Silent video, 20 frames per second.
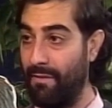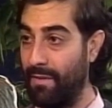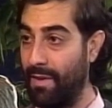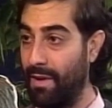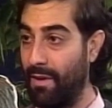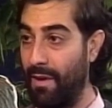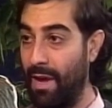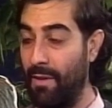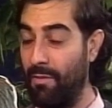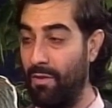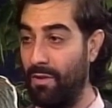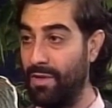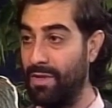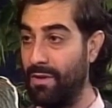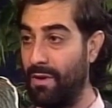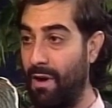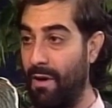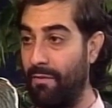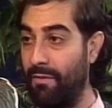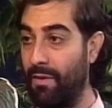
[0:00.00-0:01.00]
They're able to
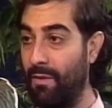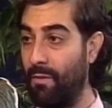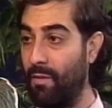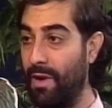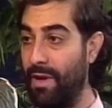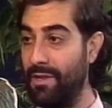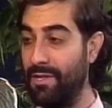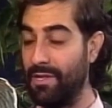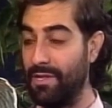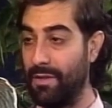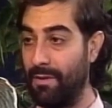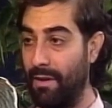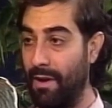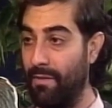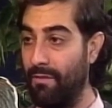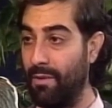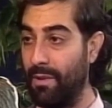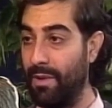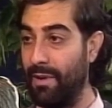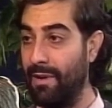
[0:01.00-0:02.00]
offer wages. They're
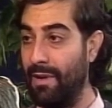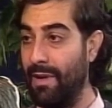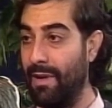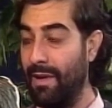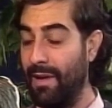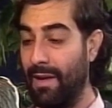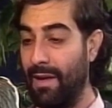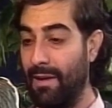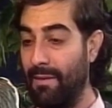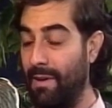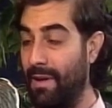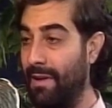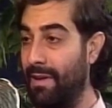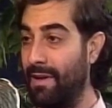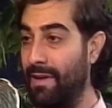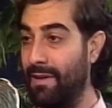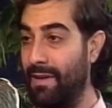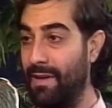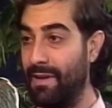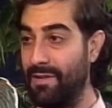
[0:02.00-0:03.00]
able to,
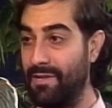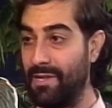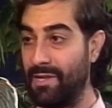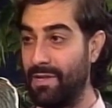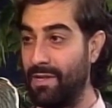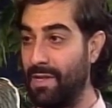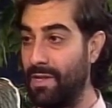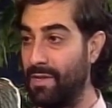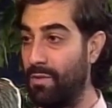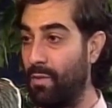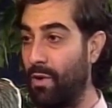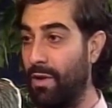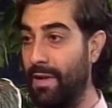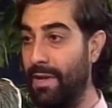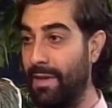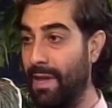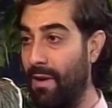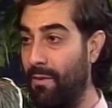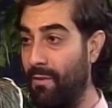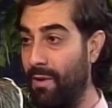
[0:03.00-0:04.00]
it's
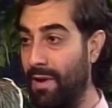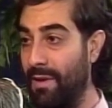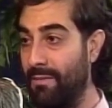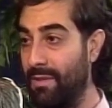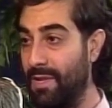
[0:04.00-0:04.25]
working that way.